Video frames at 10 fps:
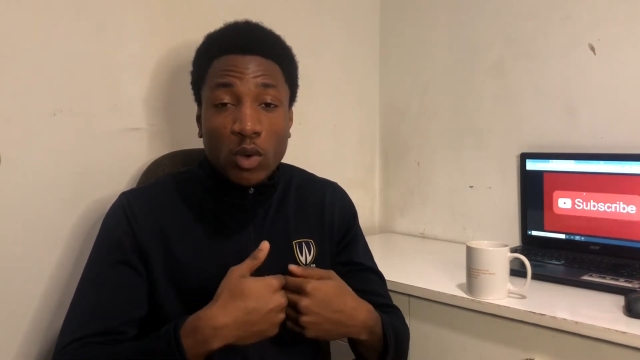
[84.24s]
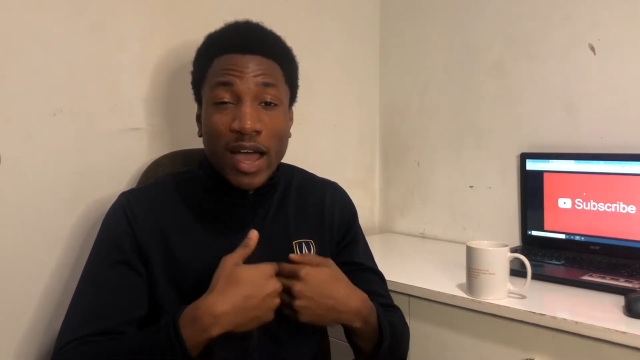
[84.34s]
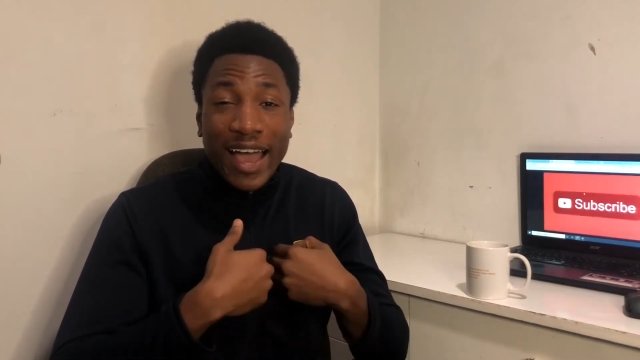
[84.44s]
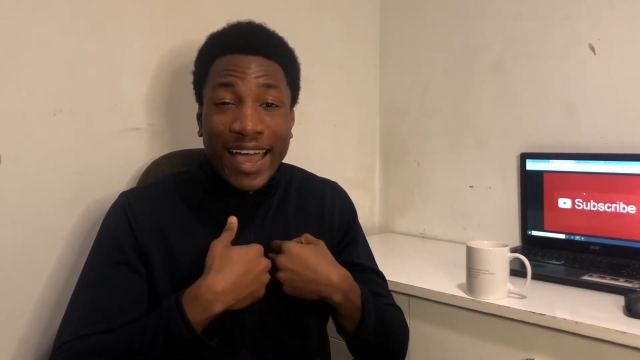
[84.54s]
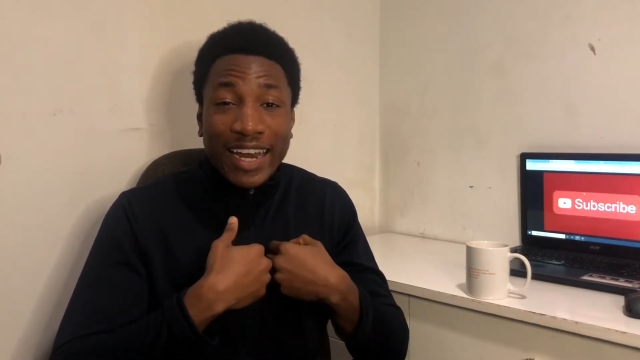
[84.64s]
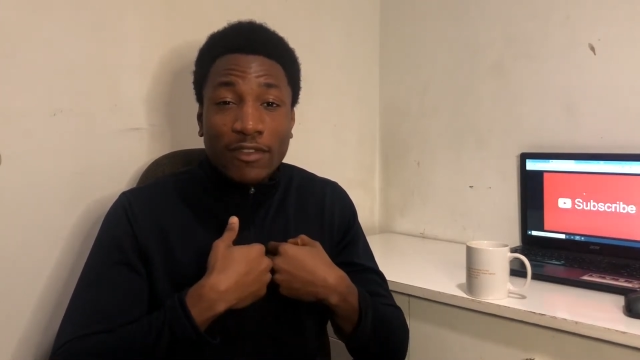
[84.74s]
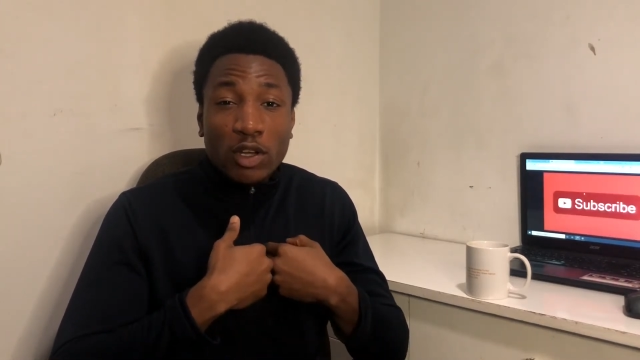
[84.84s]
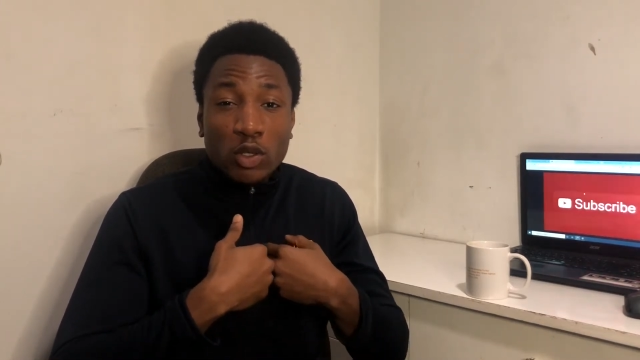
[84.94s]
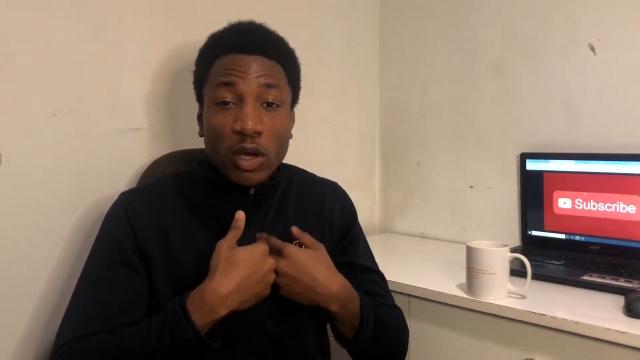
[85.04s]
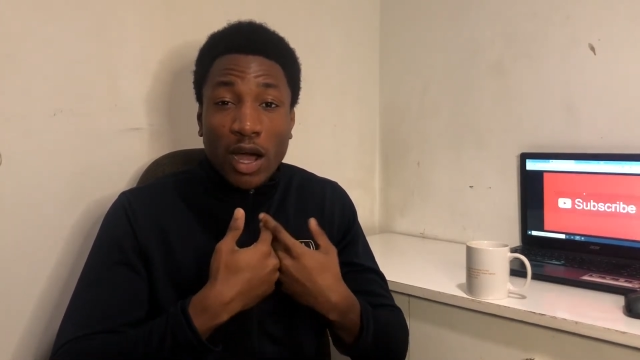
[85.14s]
I never
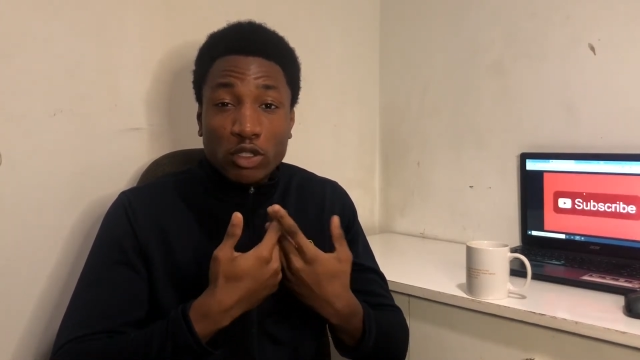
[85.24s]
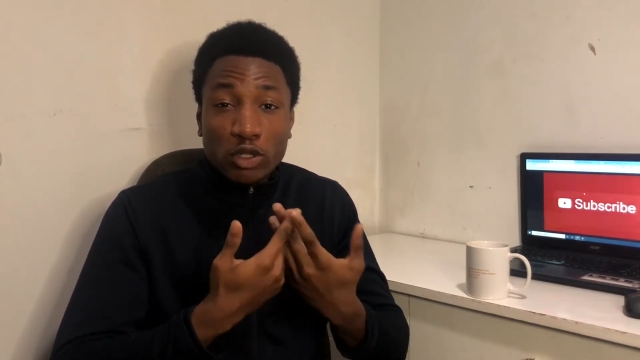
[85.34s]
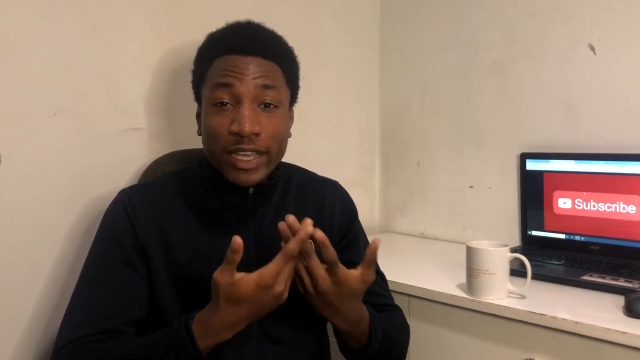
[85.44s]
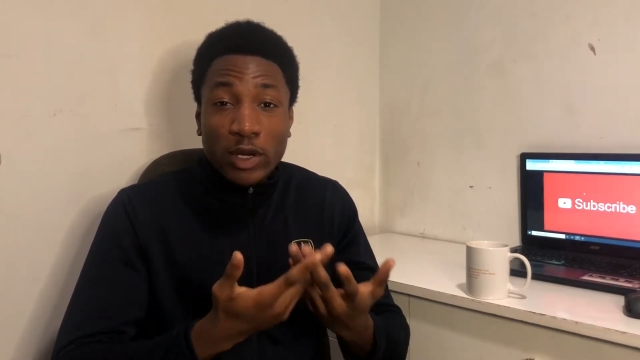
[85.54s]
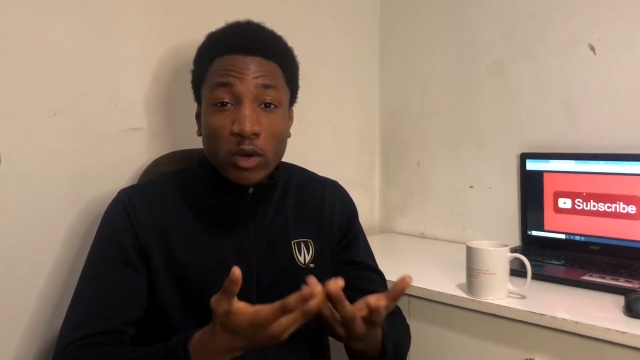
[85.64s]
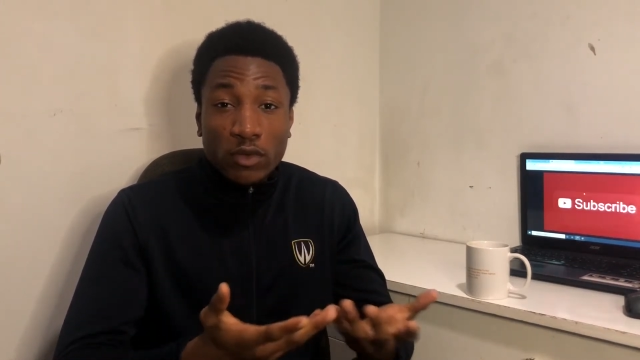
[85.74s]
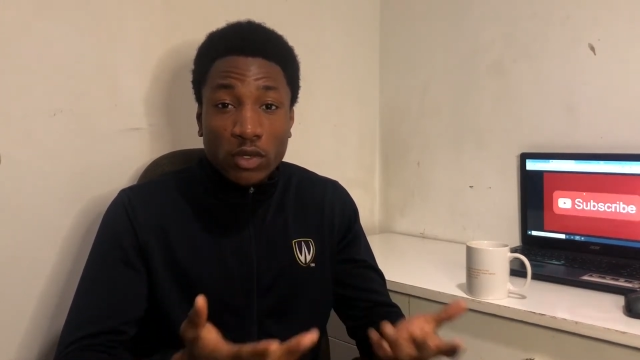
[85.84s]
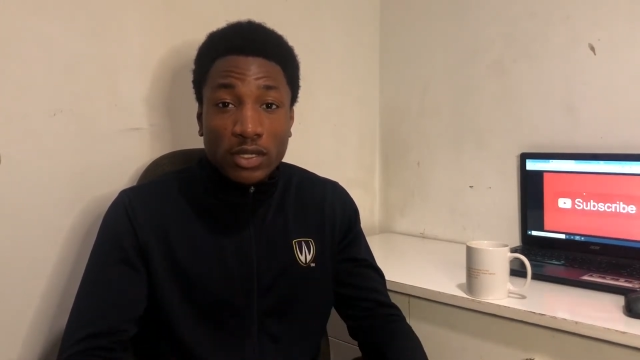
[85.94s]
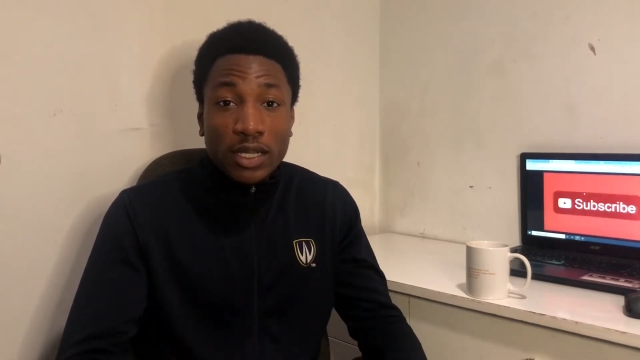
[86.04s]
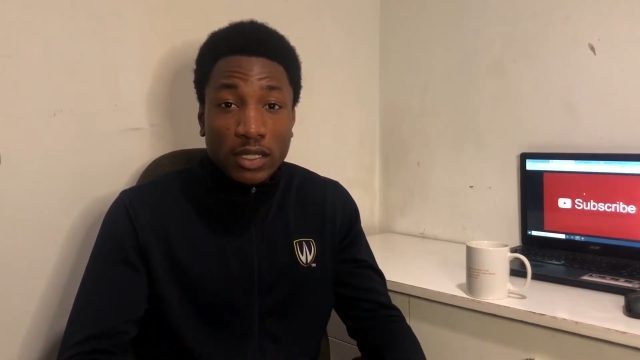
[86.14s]
knew how to do any of those
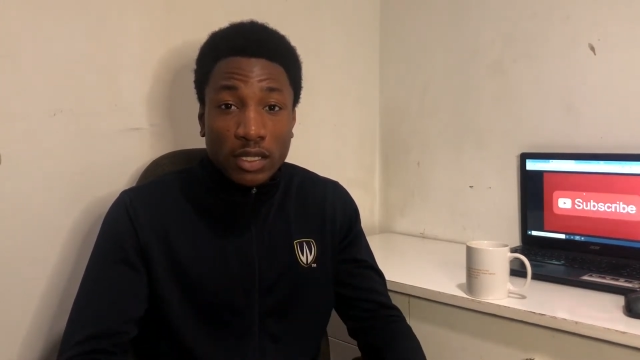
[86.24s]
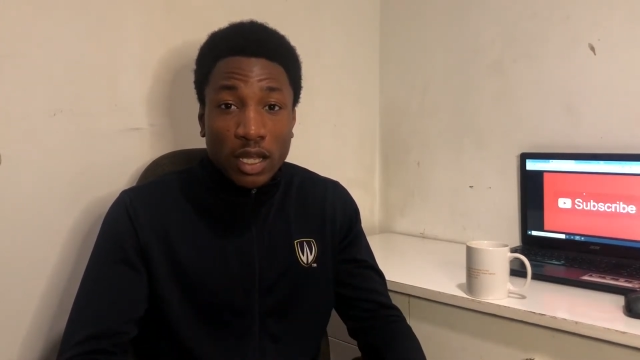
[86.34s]
things.